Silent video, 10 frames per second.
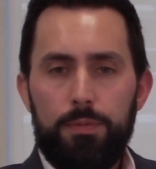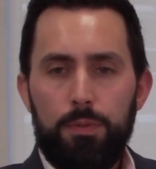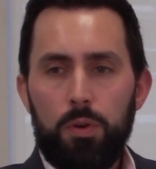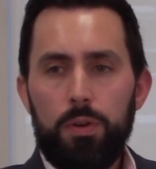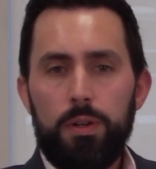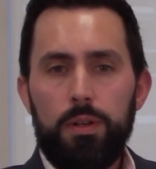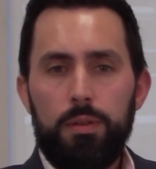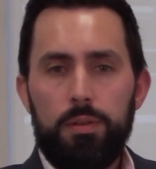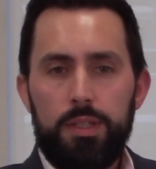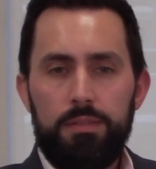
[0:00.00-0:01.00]
4
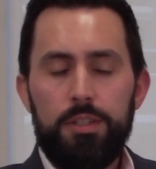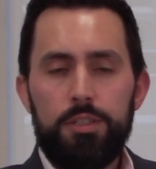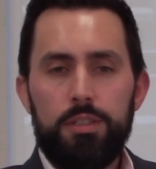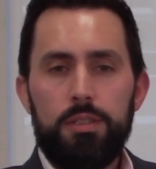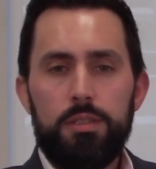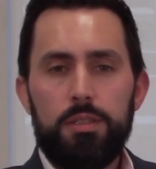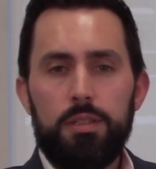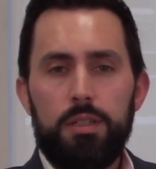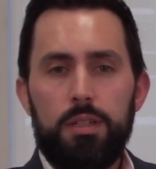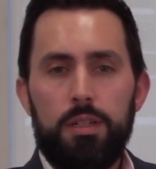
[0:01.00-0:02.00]
divisions
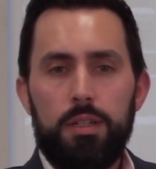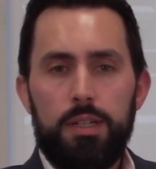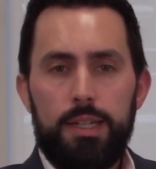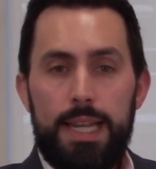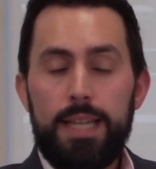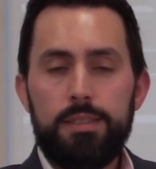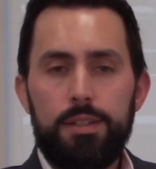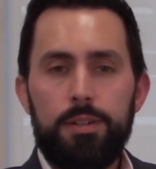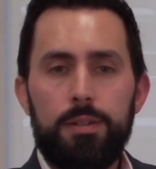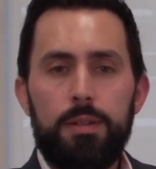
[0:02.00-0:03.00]
last
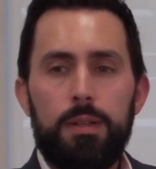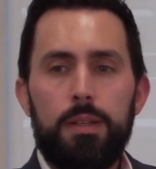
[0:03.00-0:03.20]
year,